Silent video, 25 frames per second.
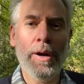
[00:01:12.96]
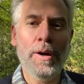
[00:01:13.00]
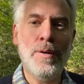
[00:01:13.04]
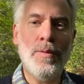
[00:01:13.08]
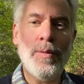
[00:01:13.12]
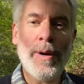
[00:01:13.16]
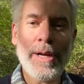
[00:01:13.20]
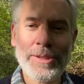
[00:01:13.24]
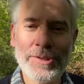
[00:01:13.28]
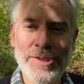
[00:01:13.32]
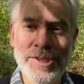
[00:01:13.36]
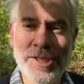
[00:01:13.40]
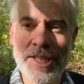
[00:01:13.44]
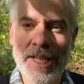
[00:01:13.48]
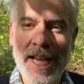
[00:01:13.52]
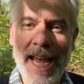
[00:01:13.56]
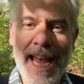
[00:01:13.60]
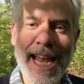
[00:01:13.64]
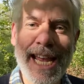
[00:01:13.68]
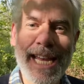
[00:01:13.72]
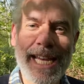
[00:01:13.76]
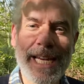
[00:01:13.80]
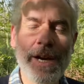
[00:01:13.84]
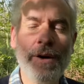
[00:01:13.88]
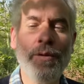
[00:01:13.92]
Well,
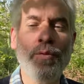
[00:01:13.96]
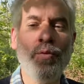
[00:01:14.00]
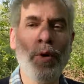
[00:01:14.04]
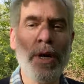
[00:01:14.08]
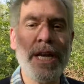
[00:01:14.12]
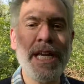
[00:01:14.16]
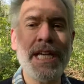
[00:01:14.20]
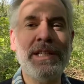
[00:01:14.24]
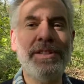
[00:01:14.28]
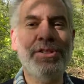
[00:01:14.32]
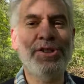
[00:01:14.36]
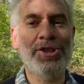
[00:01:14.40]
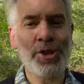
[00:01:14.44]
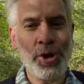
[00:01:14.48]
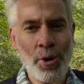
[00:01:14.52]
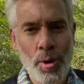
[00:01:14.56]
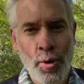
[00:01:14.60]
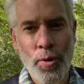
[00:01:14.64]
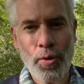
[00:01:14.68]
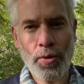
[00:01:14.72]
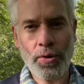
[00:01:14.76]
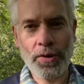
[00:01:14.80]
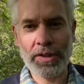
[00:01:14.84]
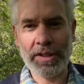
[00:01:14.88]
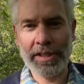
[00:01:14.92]
today we
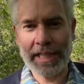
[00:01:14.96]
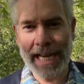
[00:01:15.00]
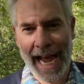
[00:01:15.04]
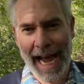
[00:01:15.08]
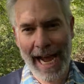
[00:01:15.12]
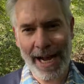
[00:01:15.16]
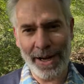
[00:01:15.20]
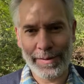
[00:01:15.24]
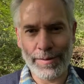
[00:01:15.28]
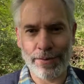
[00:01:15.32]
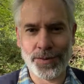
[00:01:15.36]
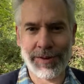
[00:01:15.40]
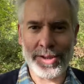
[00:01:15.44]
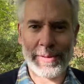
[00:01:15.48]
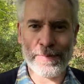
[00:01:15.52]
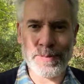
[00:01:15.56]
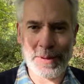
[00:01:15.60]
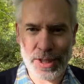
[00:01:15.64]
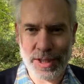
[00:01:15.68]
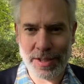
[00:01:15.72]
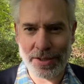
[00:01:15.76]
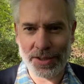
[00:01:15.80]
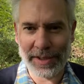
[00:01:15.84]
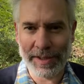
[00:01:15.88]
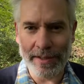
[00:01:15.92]
talk DAOs,
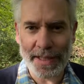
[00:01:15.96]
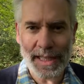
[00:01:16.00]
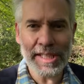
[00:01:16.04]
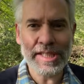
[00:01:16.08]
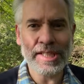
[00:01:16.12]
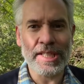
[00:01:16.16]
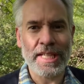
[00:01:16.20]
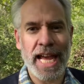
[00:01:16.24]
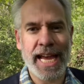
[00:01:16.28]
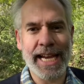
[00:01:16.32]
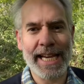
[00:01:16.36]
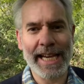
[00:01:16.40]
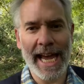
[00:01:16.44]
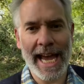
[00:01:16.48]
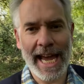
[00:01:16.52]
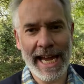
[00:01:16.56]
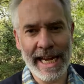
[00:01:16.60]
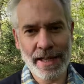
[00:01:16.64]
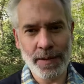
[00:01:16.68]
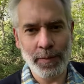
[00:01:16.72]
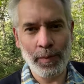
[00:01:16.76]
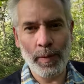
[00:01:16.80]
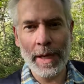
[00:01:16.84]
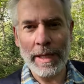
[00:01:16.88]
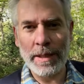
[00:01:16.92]
because this
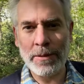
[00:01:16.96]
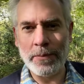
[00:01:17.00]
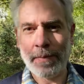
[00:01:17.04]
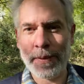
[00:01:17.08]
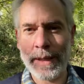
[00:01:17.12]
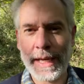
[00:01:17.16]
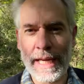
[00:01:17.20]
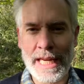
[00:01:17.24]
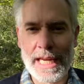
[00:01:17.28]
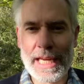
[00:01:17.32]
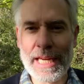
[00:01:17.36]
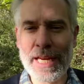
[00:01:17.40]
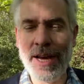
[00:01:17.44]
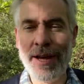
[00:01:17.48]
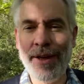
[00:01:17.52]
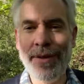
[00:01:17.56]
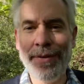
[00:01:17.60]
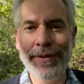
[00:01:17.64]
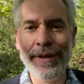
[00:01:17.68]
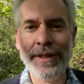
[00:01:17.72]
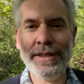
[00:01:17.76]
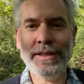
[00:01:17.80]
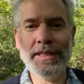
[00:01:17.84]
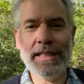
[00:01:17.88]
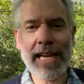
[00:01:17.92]
decade will be
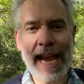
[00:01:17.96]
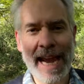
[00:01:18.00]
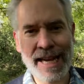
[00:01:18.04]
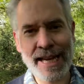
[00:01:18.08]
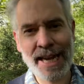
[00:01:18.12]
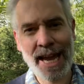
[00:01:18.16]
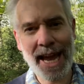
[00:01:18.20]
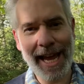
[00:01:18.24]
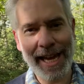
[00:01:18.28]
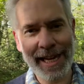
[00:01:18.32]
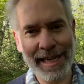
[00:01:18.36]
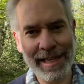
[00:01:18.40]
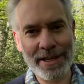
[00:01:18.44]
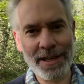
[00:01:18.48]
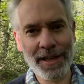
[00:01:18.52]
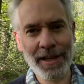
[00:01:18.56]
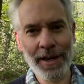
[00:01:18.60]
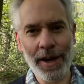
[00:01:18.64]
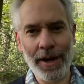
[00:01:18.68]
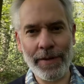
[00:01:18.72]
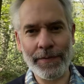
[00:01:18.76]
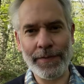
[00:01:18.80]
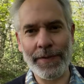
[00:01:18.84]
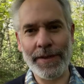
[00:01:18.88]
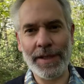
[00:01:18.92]
the decade
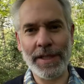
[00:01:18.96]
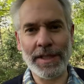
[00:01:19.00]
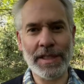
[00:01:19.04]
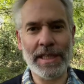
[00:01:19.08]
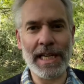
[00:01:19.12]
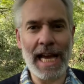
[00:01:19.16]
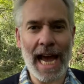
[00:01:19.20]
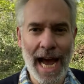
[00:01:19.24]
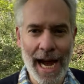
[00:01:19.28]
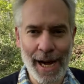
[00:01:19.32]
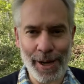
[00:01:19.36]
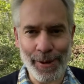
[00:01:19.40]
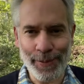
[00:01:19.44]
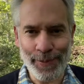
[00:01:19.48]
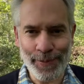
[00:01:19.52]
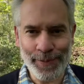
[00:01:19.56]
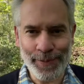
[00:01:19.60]
of the DAO.